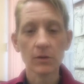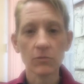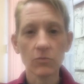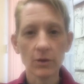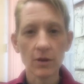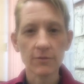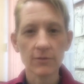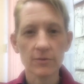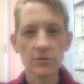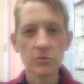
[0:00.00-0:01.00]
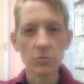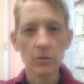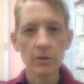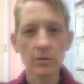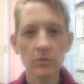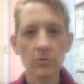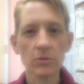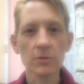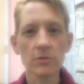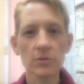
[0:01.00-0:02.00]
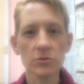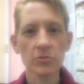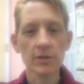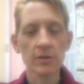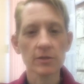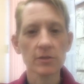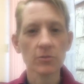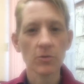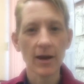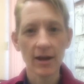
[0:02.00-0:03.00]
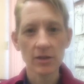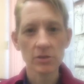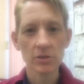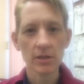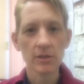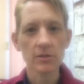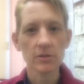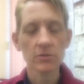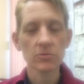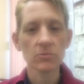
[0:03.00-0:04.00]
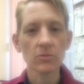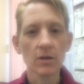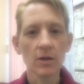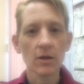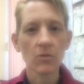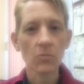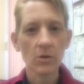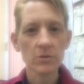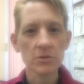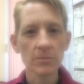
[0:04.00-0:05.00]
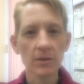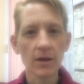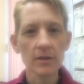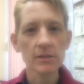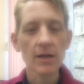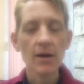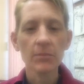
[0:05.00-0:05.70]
runoff of soil or nutrients or ash into water supplies,